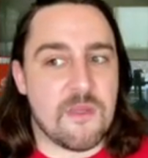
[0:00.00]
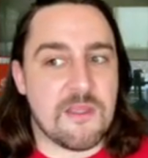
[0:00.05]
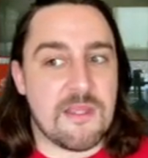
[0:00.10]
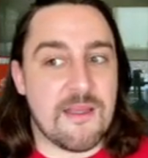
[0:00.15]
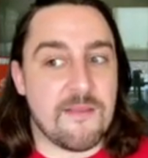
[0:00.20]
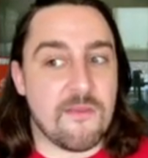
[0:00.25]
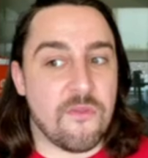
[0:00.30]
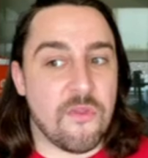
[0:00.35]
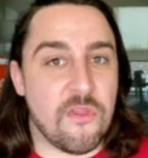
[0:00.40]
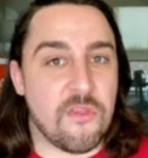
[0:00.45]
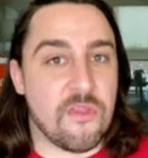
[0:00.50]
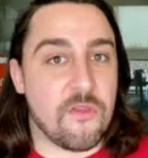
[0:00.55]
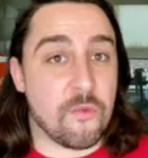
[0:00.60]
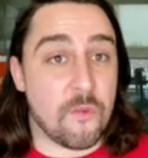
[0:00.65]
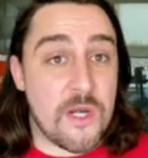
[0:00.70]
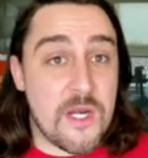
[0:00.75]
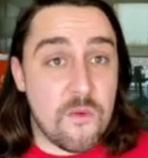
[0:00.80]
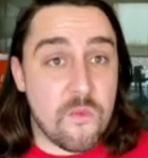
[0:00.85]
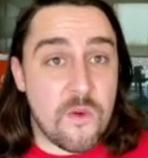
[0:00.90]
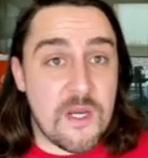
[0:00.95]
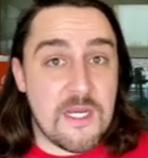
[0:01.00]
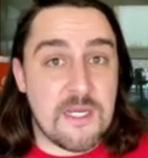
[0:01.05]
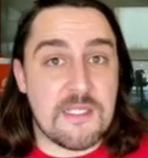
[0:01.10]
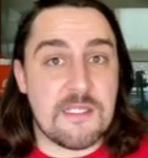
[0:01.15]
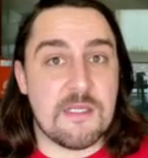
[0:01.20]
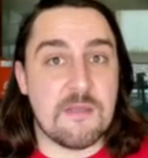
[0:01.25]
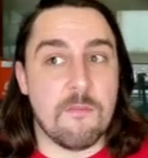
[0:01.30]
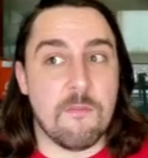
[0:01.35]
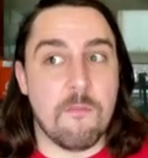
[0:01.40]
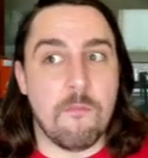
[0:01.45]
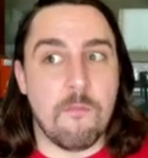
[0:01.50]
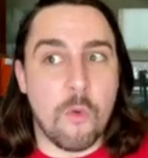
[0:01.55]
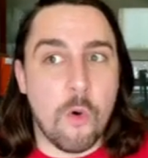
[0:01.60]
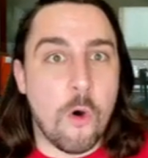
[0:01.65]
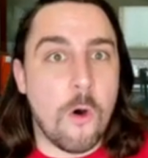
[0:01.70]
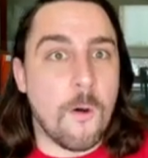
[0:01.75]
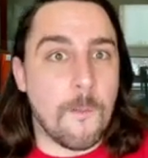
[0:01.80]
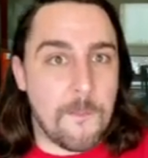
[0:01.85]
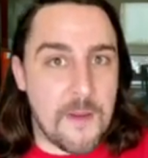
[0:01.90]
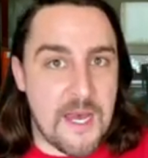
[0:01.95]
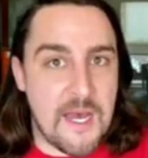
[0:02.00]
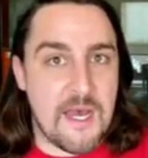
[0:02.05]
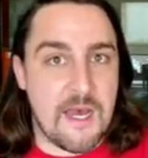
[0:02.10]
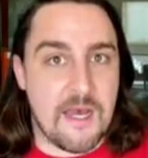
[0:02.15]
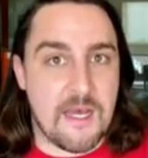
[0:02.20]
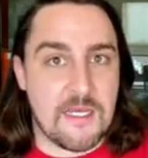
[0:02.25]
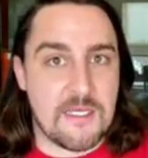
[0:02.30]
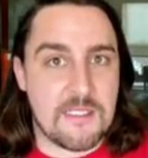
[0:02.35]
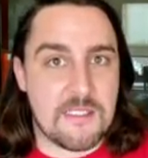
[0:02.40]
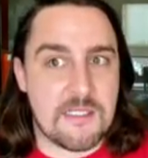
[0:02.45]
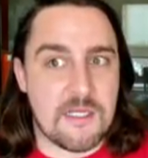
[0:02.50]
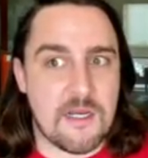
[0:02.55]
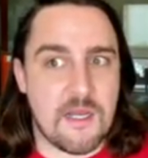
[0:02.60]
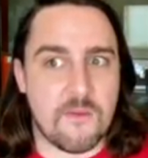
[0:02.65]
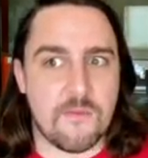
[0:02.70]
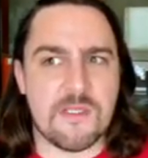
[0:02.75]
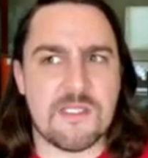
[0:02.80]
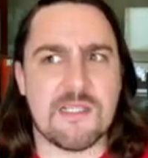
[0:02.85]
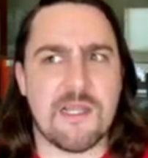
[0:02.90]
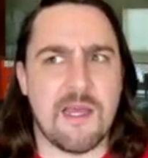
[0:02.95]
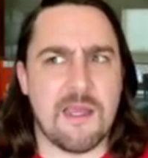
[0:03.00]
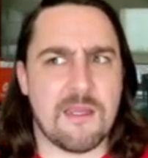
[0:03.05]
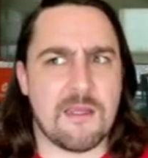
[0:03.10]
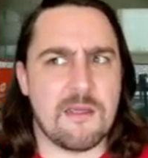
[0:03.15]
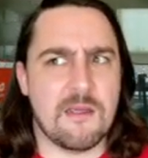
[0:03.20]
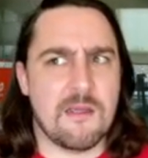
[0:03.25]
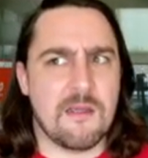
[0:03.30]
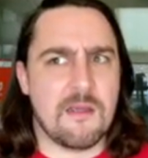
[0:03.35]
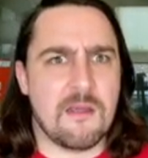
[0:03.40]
But then 3 weeks more passed and I was like,